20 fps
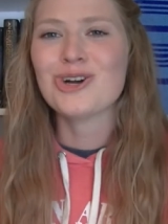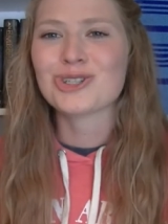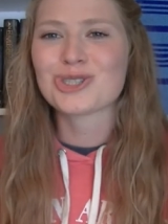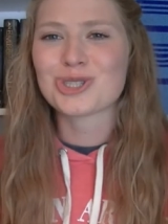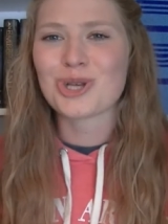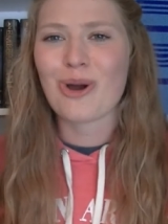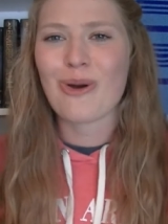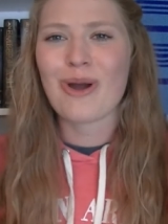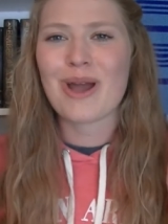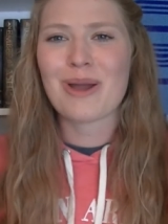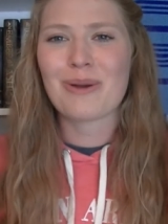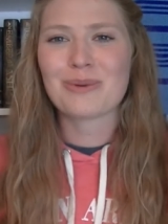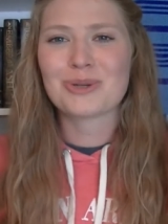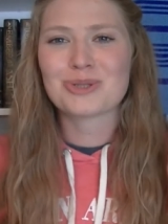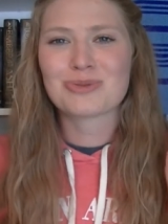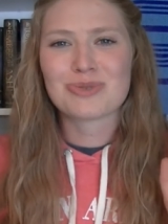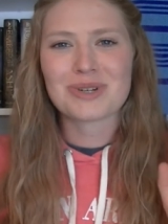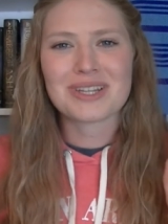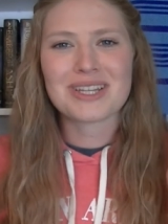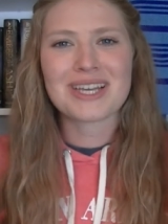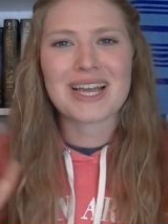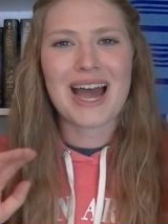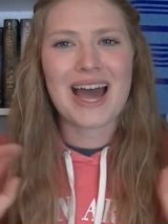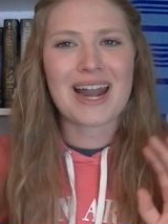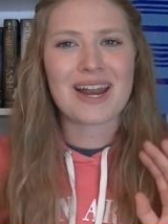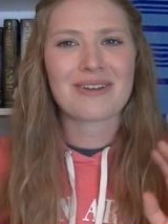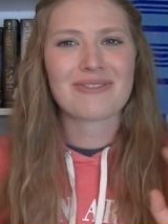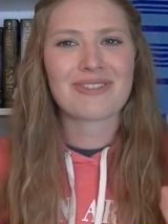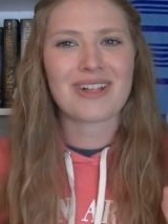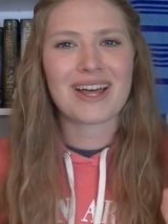So it was really
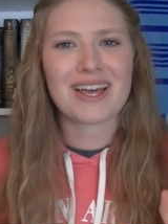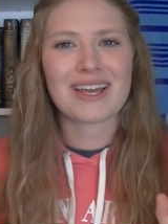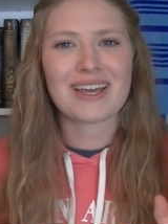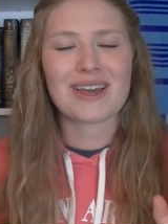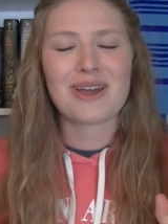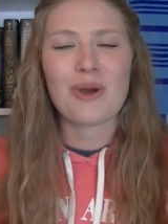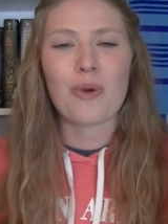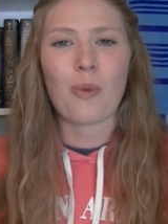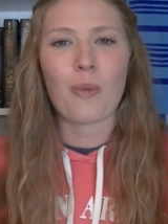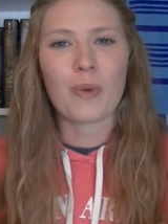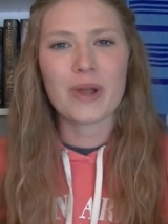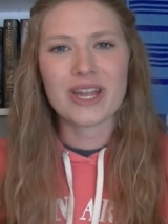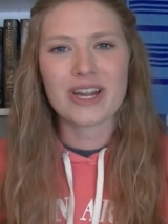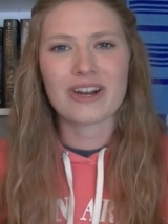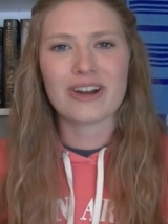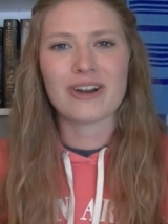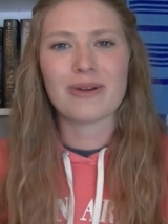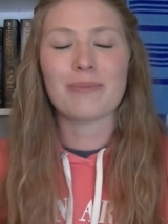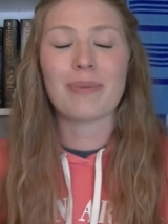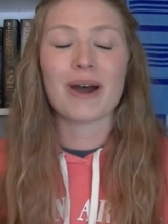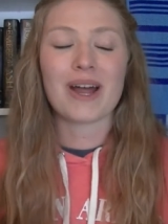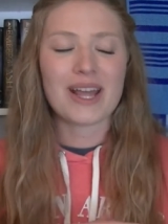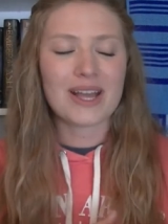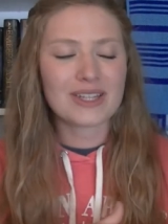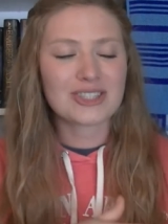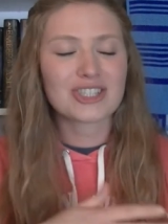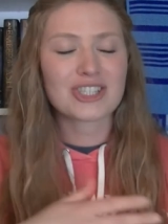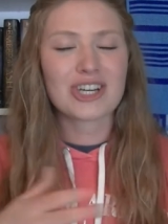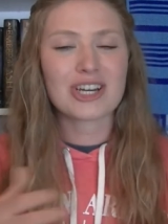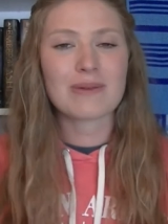kind of like weird, but
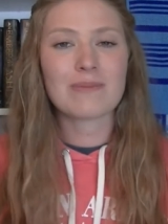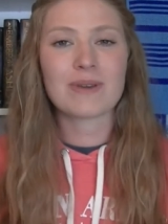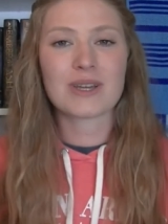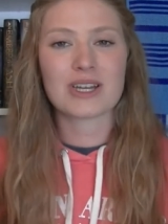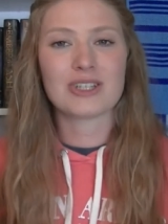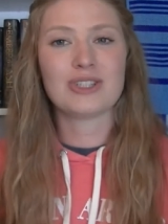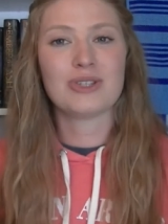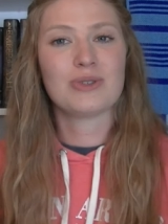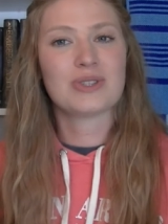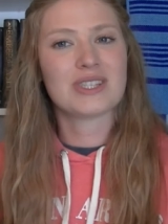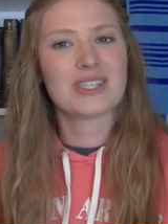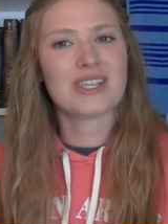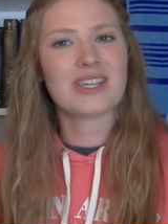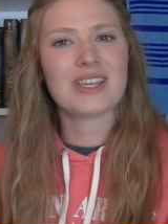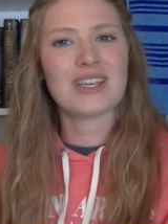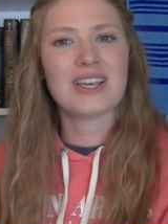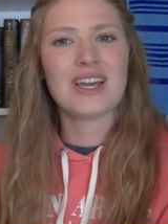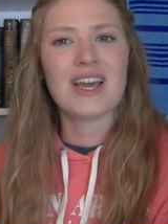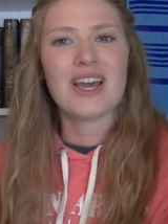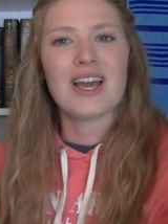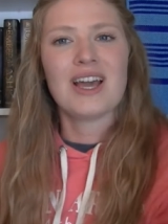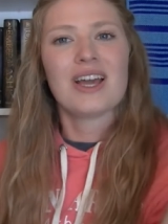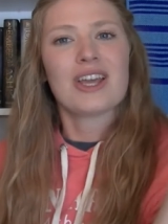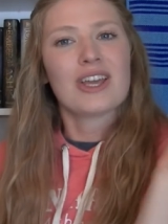it's good because you see,